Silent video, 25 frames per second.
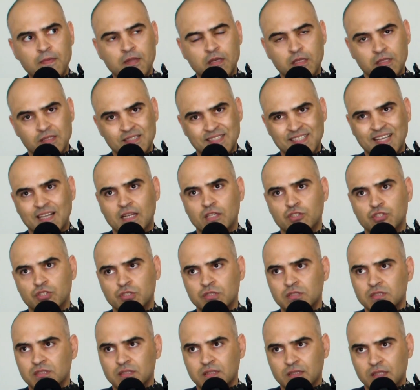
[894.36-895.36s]

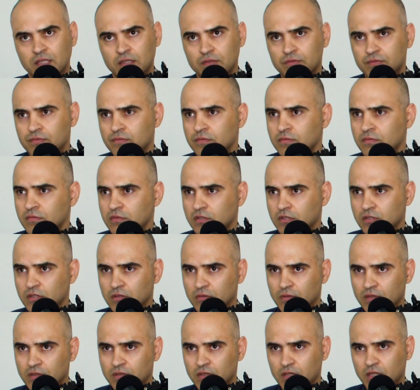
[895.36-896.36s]
intelligent enough. You know
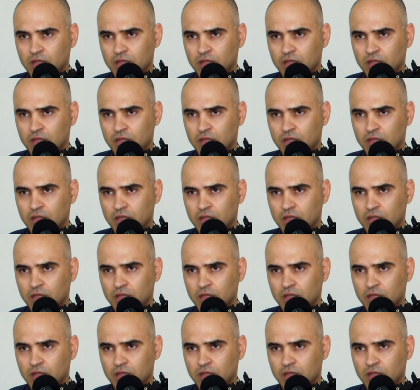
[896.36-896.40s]
what?